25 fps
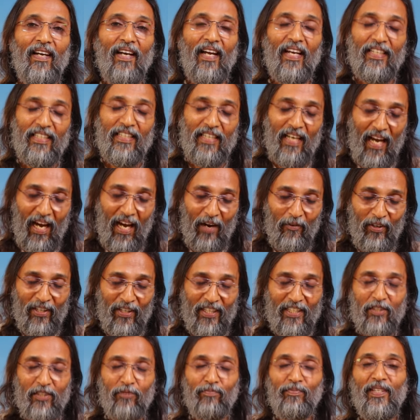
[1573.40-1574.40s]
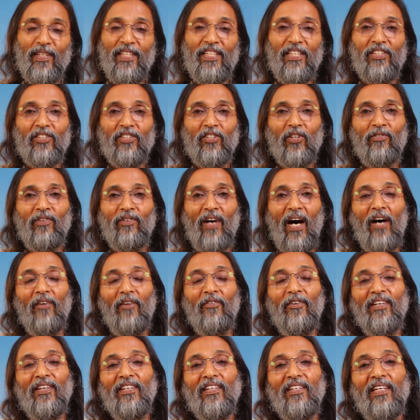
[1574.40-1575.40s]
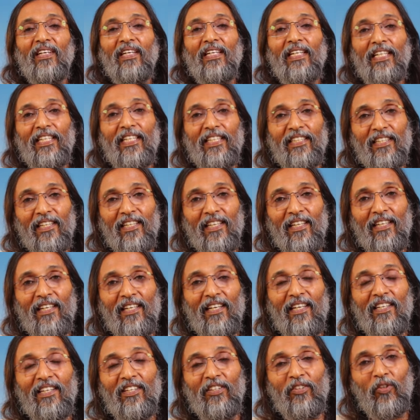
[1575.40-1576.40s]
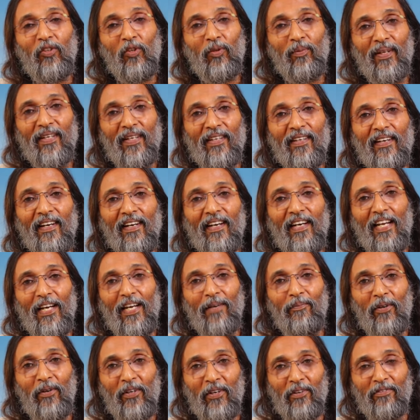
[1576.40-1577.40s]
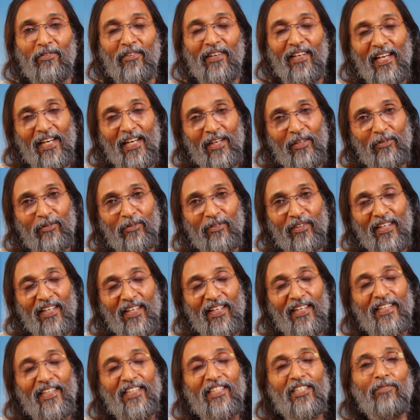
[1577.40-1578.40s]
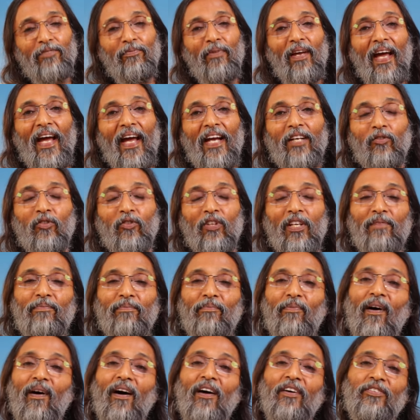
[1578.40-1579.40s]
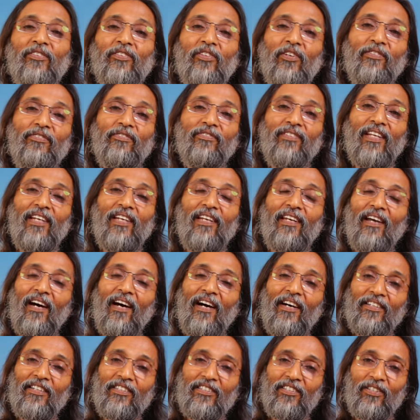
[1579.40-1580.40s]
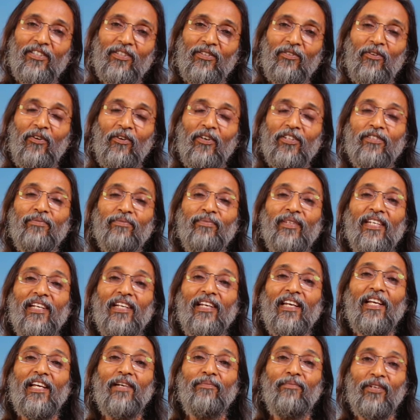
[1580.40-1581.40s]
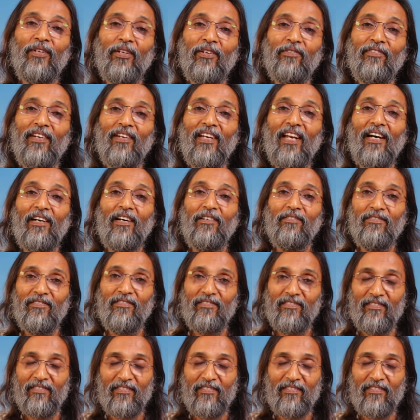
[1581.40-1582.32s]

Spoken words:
And our experience of our little human labor of love is actually part of the larger cosmic labor of love.